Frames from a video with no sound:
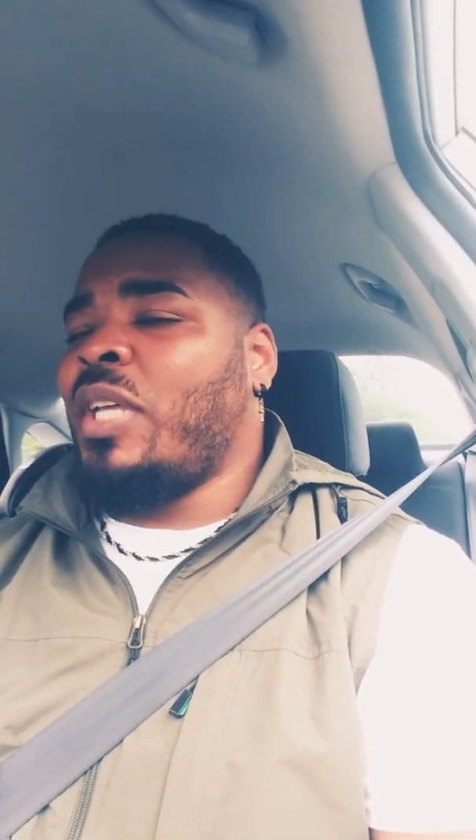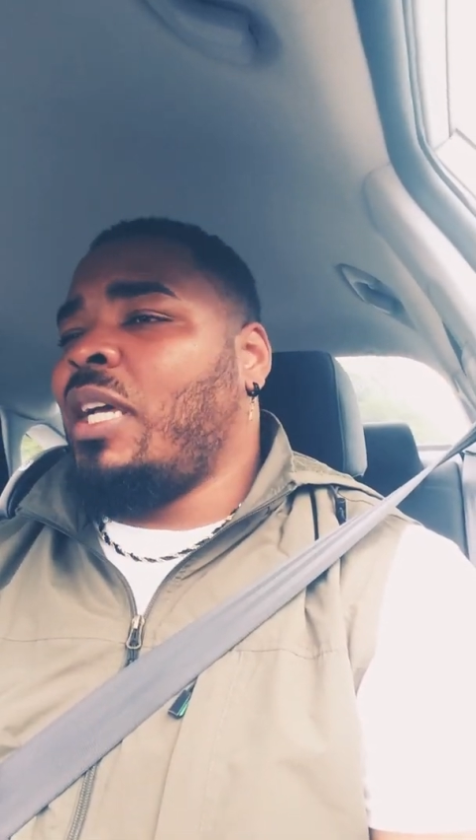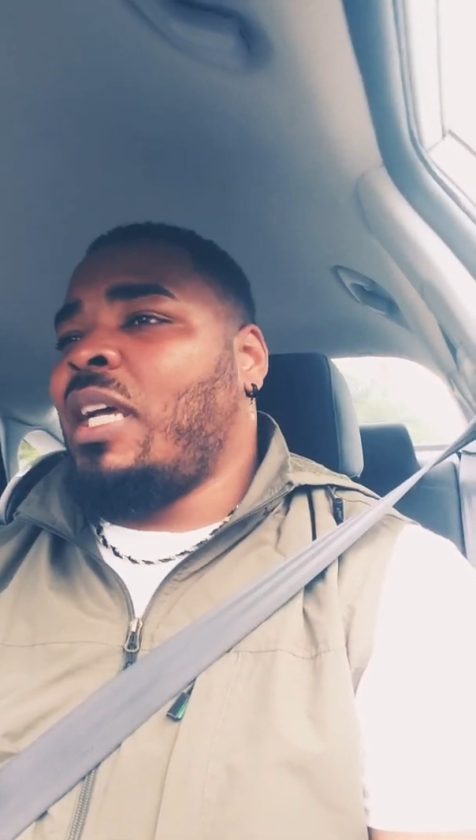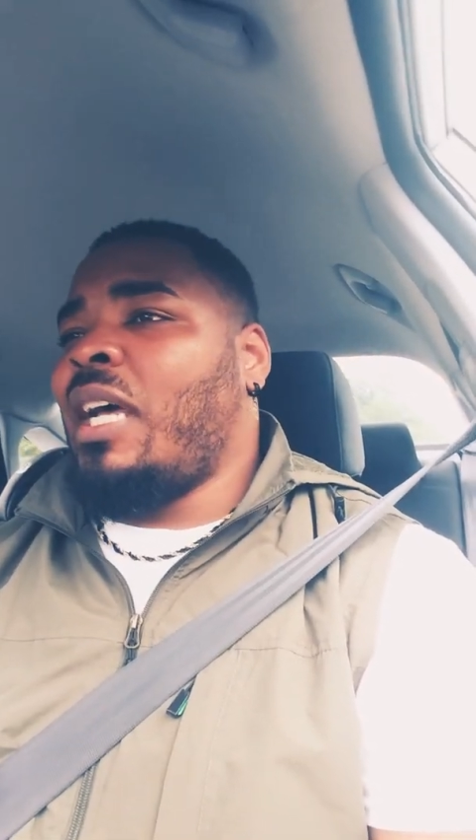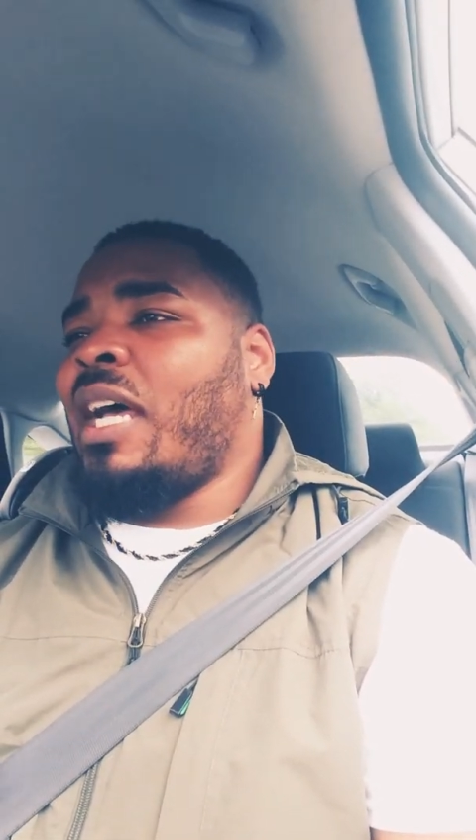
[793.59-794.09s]

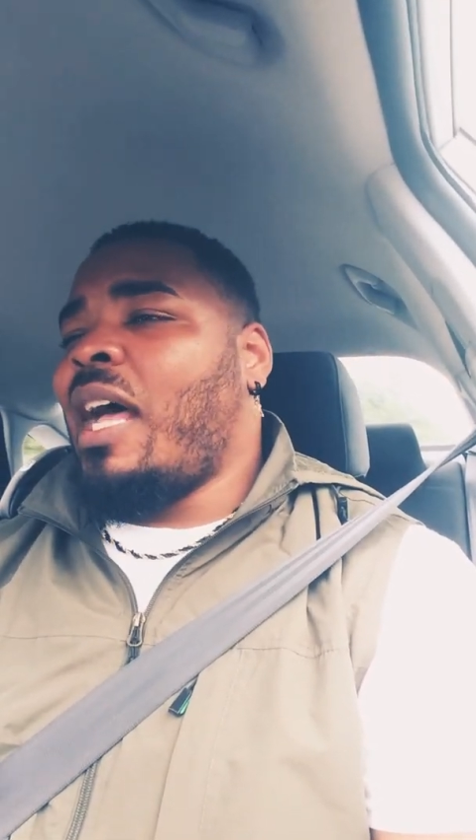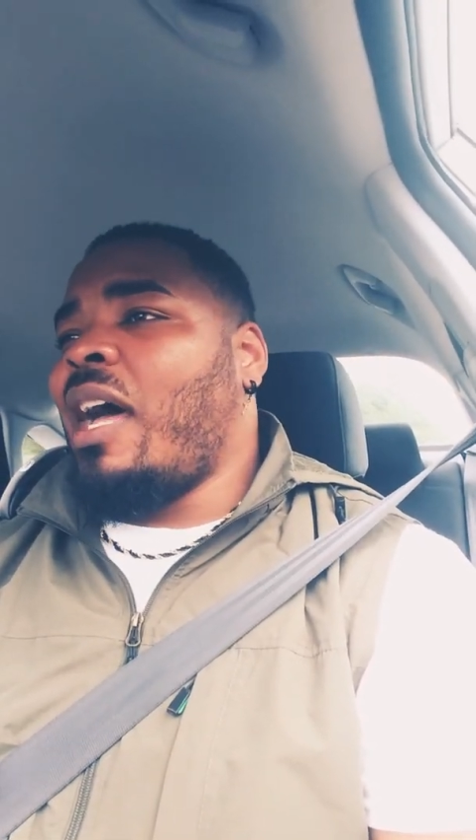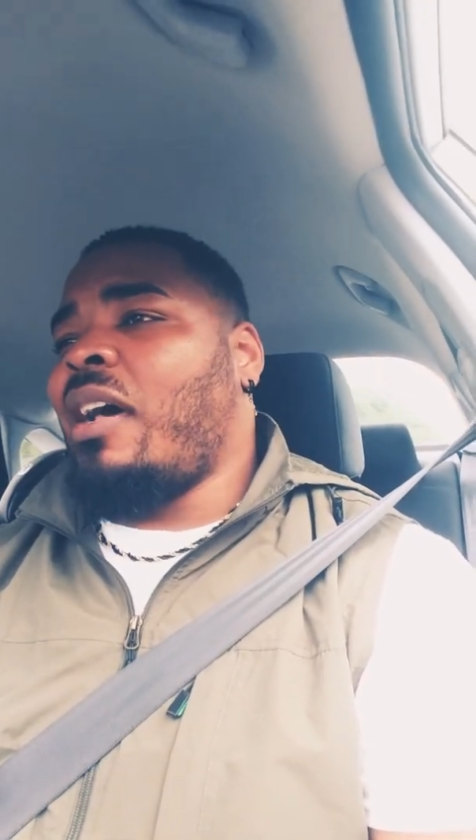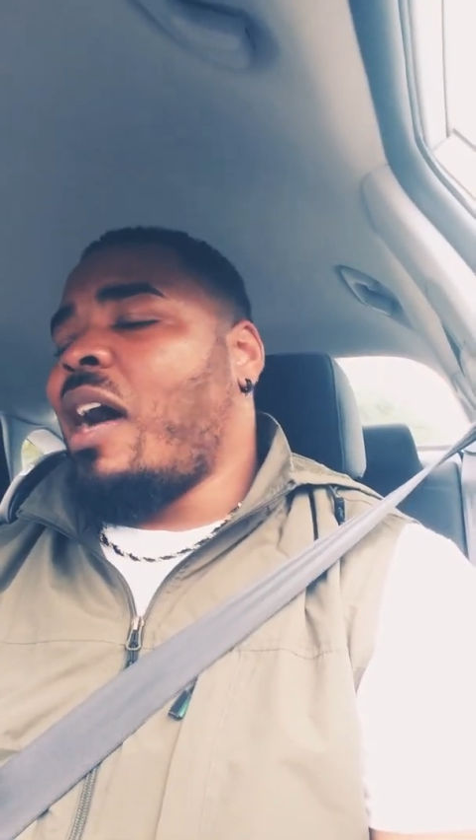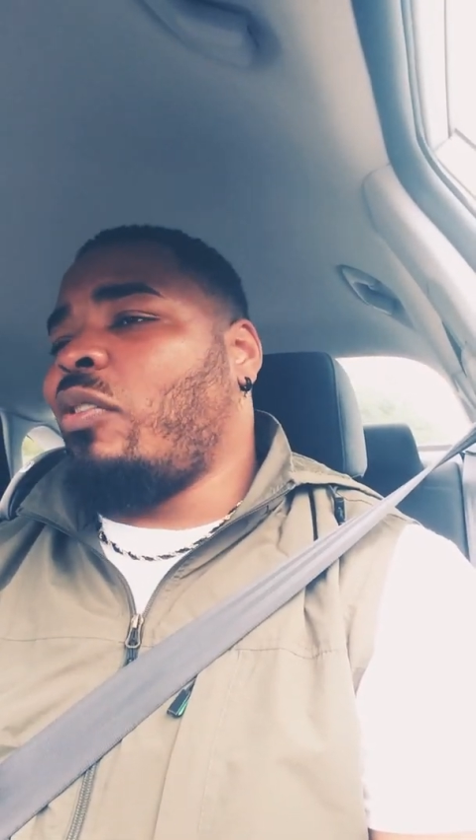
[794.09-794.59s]

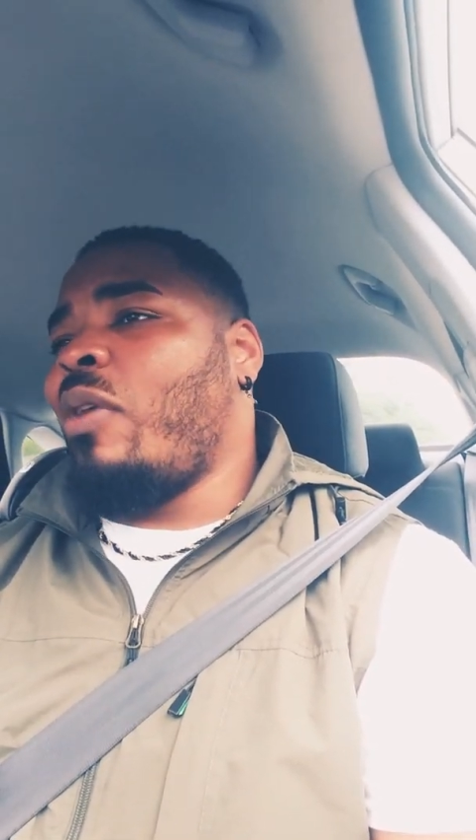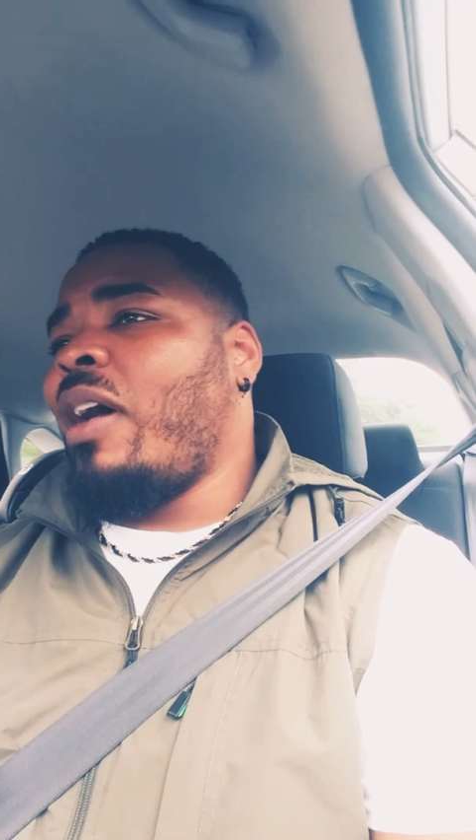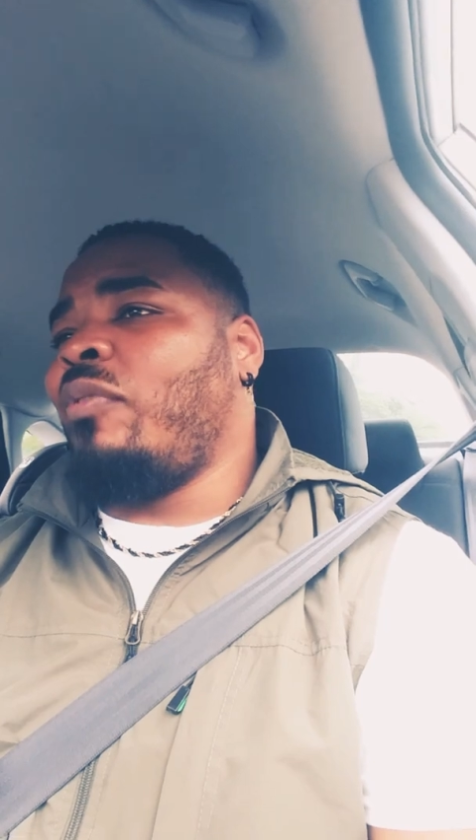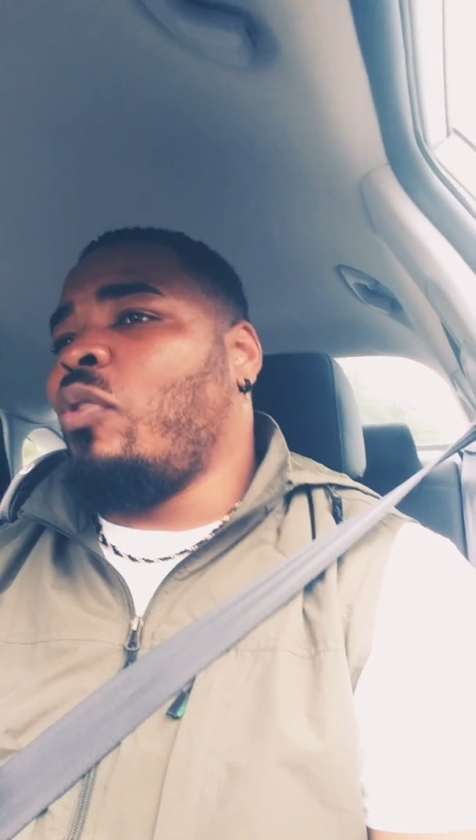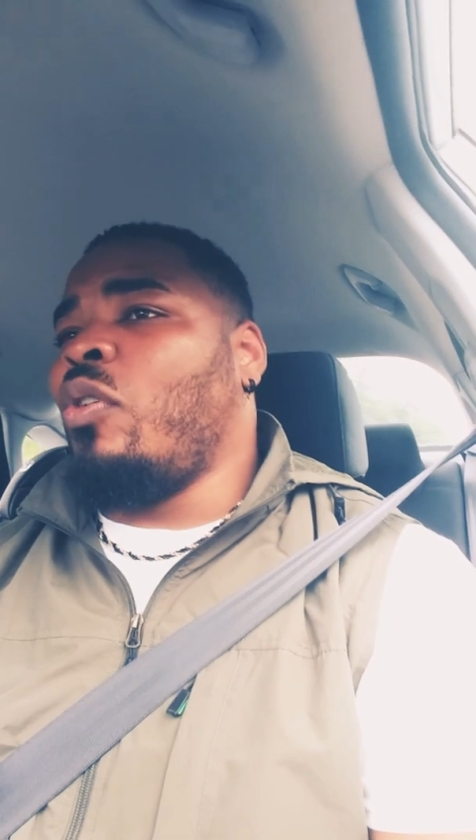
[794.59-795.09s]
I don't have no